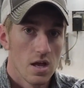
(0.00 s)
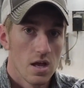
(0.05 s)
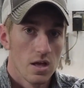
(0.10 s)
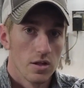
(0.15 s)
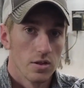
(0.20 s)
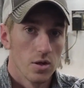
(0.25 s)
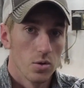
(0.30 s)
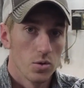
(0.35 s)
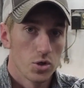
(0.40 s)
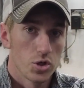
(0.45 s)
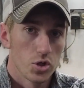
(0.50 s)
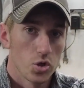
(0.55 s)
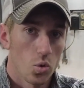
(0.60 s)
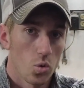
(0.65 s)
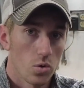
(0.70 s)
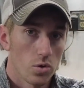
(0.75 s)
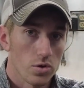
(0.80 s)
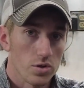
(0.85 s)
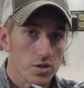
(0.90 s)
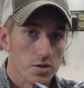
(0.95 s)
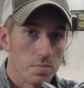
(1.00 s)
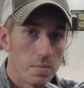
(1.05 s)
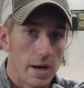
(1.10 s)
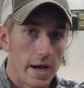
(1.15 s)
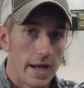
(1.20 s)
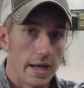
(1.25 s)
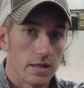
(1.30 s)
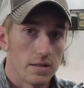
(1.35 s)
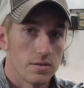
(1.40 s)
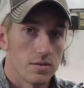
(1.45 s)
Those shorter
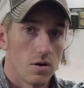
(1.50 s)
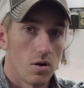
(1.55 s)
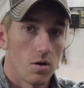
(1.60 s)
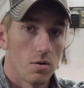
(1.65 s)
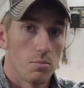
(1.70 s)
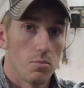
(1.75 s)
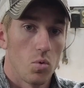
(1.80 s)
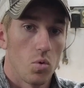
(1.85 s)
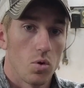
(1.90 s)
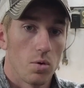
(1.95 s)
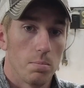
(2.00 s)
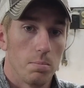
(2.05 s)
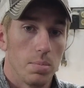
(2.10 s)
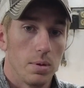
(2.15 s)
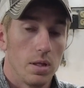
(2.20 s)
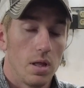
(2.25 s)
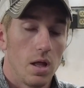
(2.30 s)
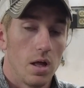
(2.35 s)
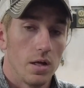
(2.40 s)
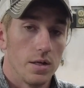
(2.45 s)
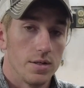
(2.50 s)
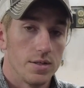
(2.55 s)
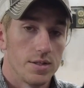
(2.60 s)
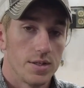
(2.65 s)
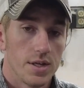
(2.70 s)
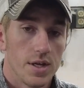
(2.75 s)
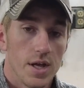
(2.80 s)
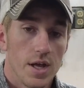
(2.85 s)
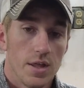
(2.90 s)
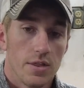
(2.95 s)
spikes are more blunt.
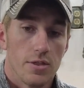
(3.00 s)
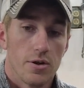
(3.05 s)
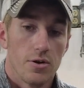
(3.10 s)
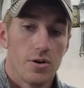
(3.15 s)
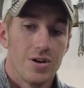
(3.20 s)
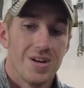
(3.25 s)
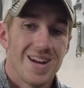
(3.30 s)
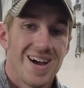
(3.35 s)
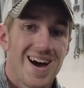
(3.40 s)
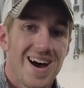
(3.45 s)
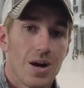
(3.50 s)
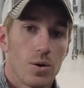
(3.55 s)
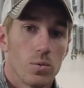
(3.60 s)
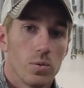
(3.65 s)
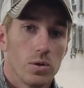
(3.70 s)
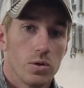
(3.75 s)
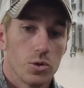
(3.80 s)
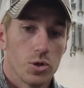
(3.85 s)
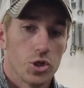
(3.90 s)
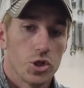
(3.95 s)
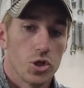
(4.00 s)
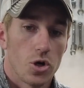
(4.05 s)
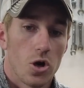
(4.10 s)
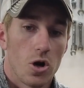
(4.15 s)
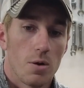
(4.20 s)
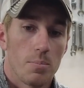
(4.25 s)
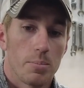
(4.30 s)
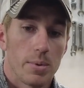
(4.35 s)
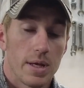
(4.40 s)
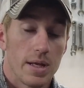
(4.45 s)
They're not real
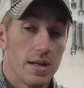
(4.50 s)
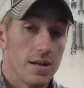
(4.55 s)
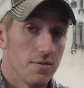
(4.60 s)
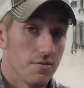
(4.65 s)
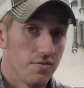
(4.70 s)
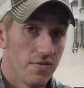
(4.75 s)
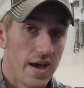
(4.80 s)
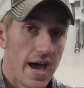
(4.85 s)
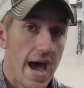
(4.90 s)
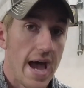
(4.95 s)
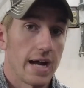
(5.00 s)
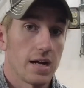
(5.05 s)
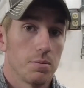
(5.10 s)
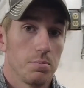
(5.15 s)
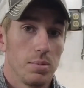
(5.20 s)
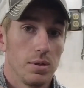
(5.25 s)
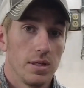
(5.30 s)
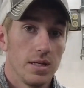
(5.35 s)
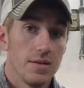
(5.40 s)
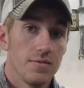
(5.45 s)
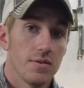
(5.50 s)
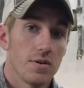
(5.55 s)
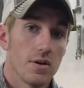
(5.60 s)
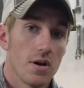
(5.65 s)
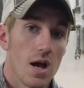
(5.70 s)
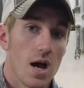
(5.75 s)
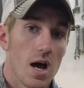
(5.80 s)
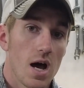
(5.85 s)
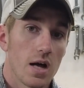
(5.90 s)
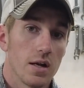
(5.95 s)
sharp, and in fact, believe it or
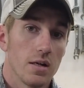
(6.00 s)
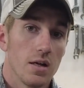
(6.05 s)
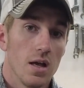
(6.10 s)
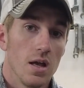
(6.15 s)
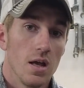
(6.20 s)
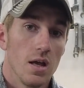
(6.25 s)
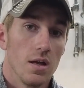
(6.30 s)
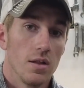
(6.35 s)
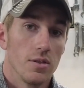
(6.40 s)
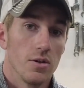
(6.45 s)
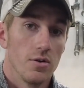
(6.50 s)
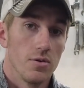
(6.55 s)
not, they're